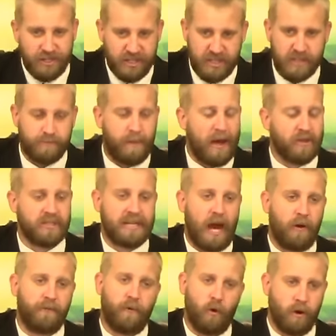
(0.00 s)
just spells it
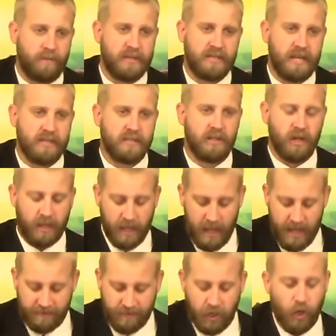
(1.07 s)
out for him. He says,
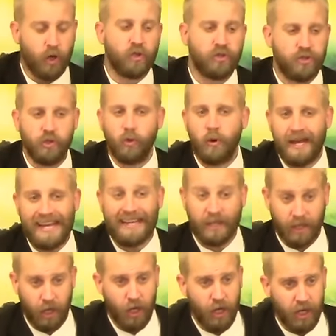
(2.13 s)
look, if you're
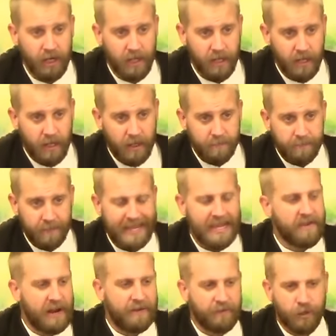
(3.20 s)
doing good,
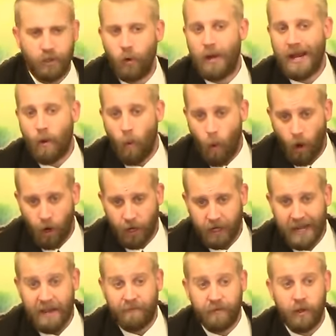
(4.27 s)
even if you're doing work,
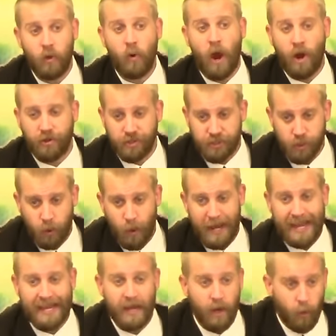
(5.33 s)
if you are
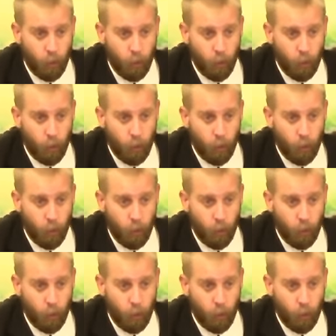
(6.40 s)
doing